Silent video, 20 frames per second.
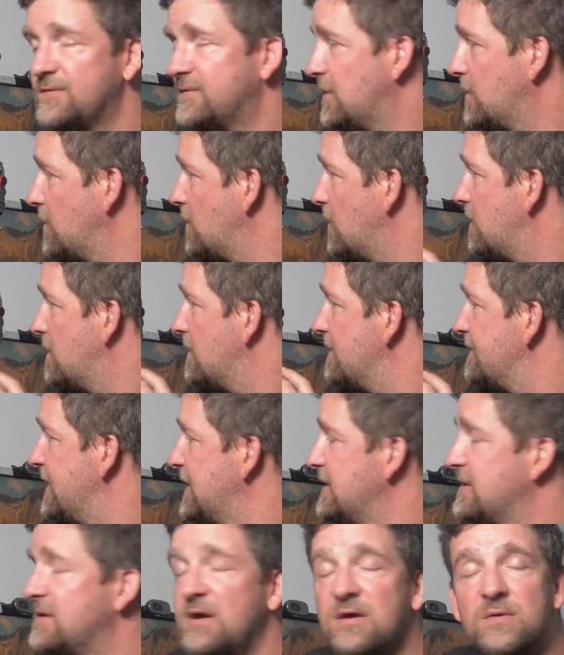So what
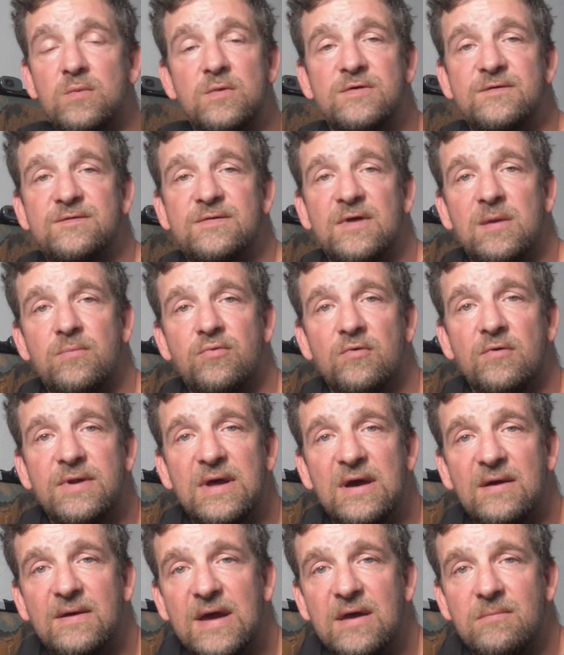they did was they
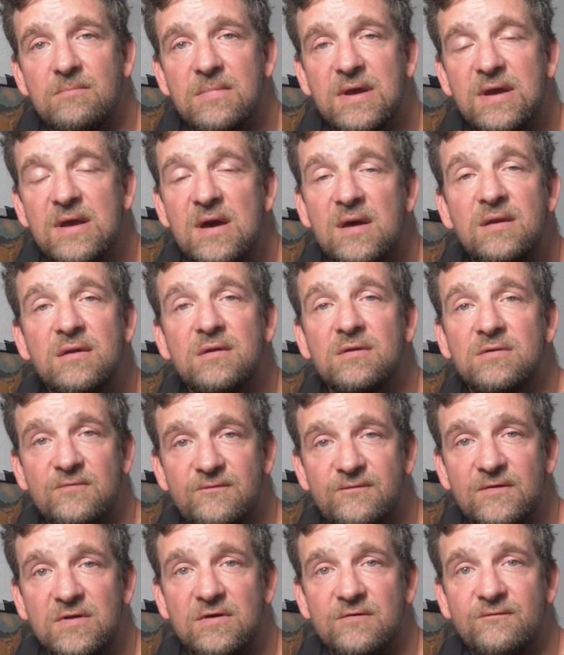brought out a mechanical
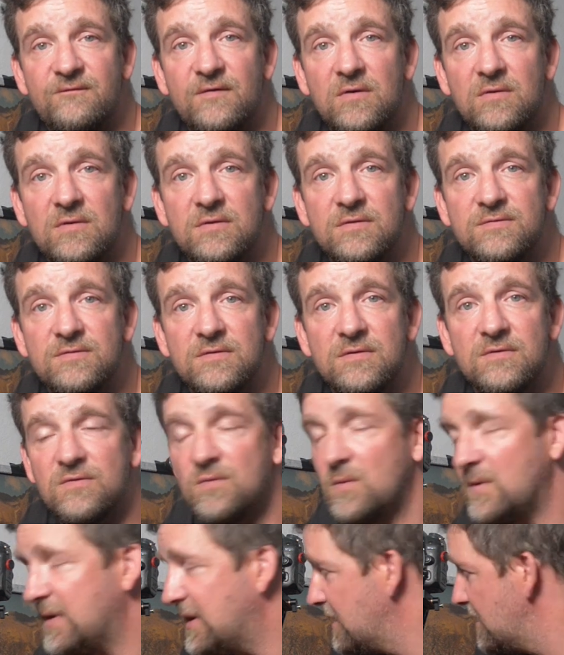follow focus
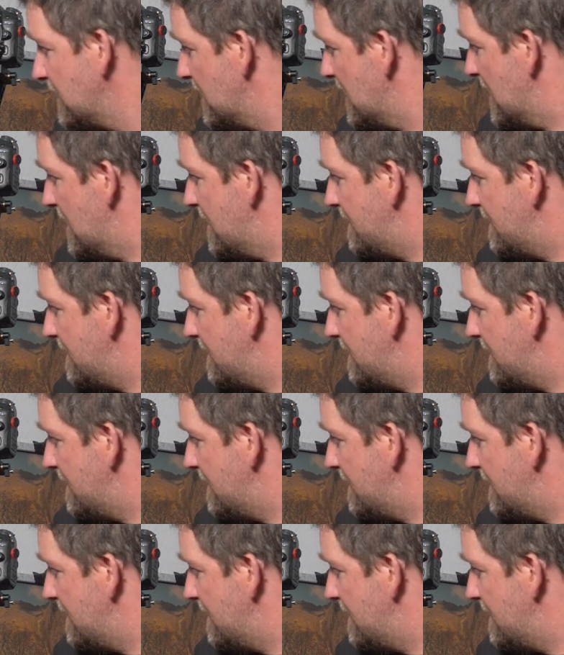as well